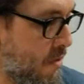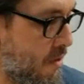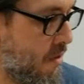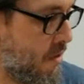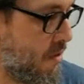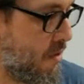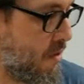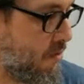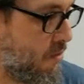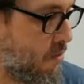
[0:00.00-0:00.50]

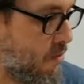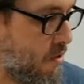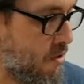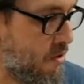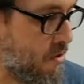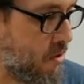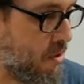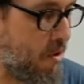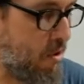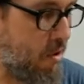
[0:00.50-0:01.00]
And of course
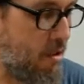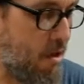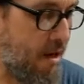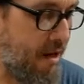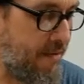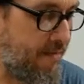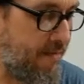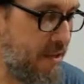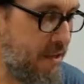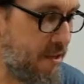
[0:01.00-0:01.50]
our
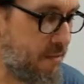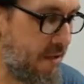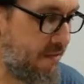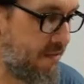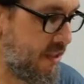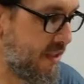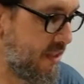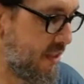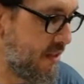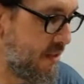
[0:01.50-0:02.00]
1/2-inch
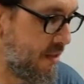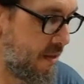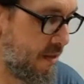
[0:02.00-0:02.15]
PVC